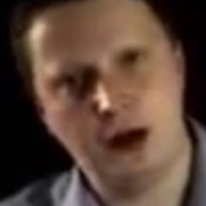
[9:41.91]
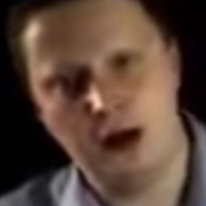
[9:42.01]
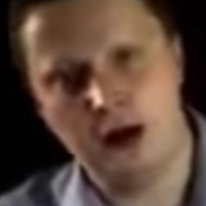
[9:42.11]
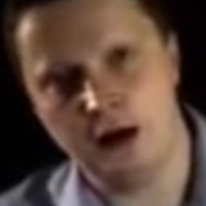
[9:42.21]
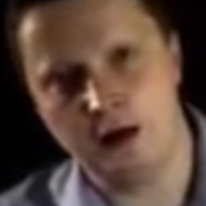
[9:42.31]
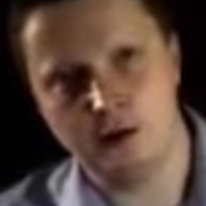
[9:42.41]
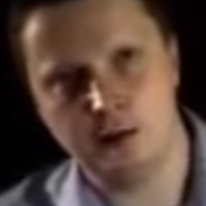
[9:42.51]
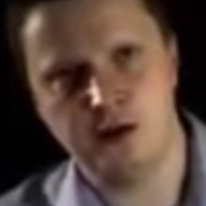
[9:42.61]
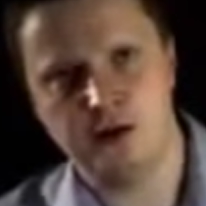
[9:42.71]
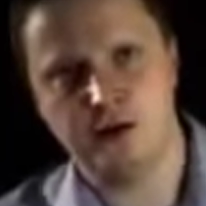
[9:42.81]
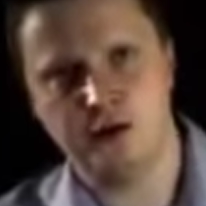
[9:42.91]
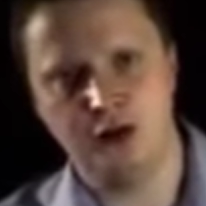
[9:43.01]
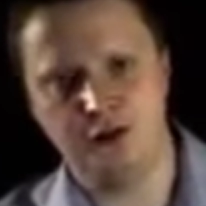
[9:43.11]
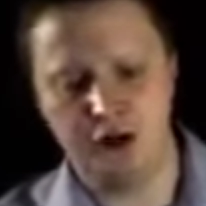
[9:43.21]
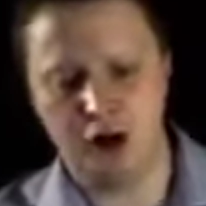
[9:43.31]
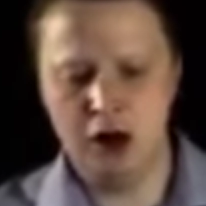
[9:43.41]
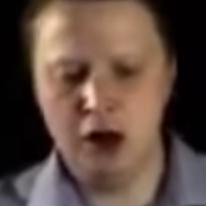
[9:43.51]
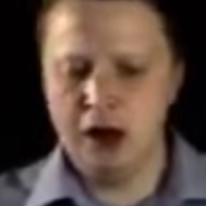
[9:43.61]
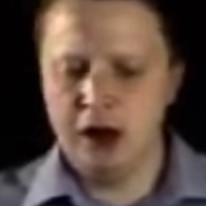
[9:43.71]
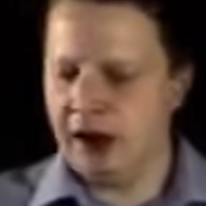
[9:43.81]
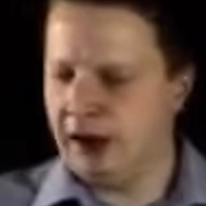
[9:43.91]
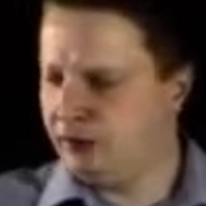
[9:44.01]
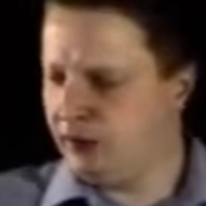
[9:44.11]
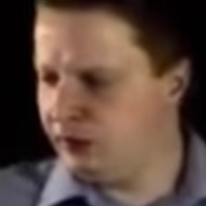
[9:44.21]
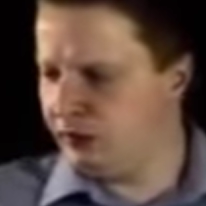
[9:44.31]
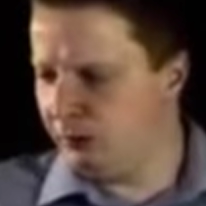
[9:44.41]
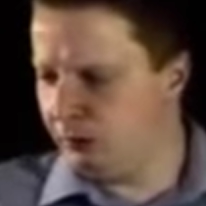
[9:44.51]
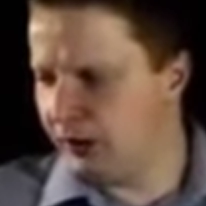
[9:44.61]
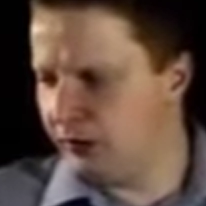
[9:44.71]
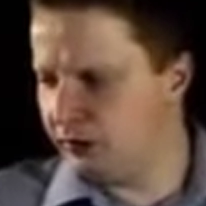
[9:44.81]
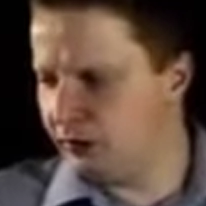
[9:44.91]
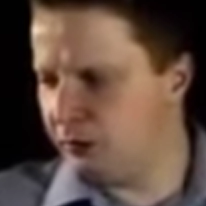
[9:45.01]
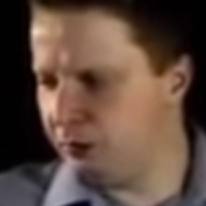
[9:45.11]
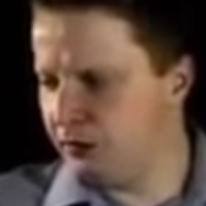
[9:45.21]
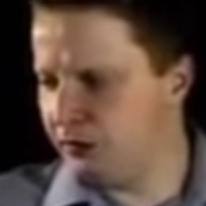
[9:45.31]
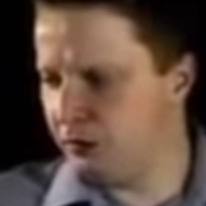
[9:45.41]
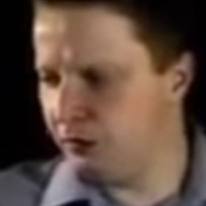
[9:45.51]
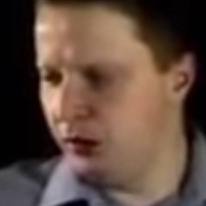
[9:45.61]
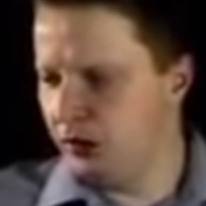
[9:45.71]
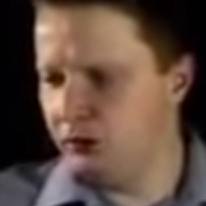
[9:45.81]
in this position so far. And in some ways, this position,